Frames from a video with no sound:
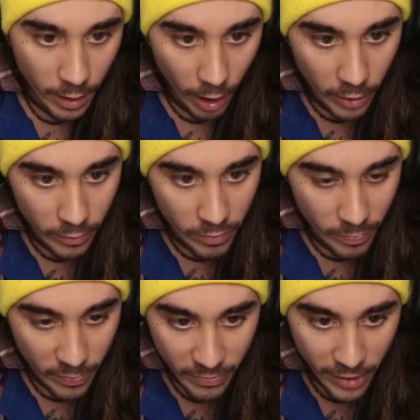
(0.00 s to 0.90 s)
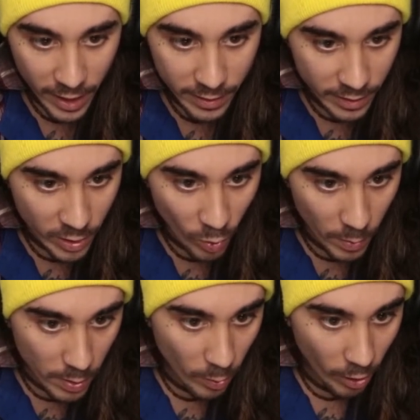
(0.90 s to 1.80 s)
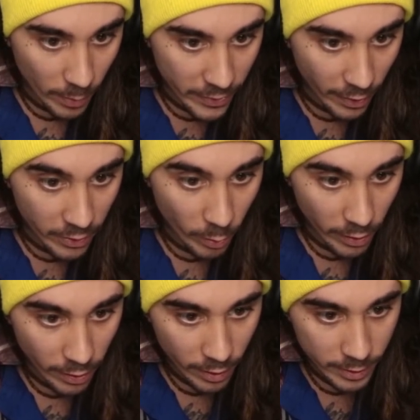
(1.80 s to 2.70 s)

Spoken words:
are fucking these white people are obsessed with.